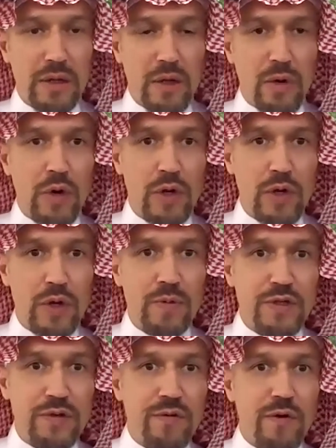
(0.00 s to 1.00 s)
the Royal
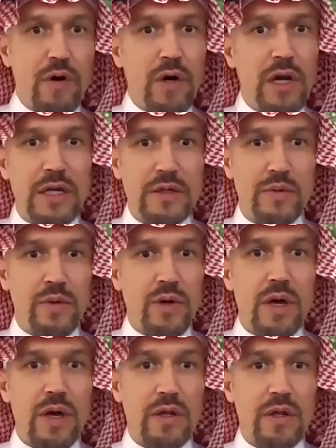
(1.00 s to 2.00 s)
Commission for Al Ula is
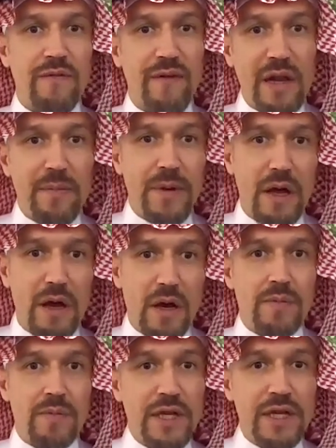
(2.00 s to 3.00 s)
working on developing
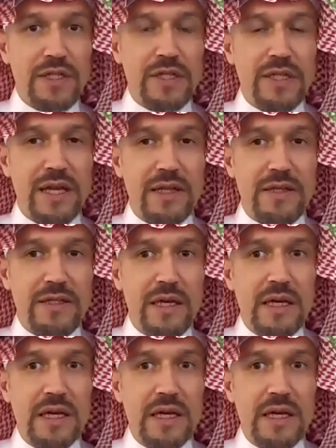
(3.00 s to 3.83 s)
accommodation that's